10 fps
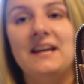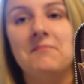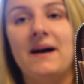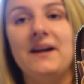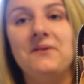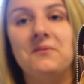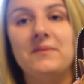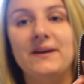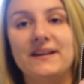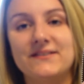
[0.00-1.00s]
in my own
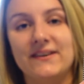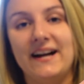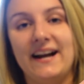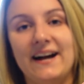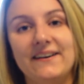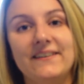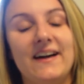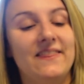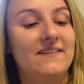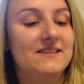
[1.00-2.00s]
purse right now,
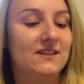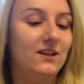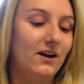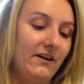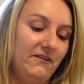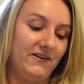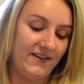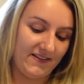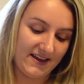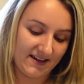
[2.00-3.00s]
and there is a lot going on
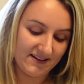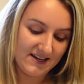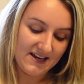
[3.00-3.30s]
in there.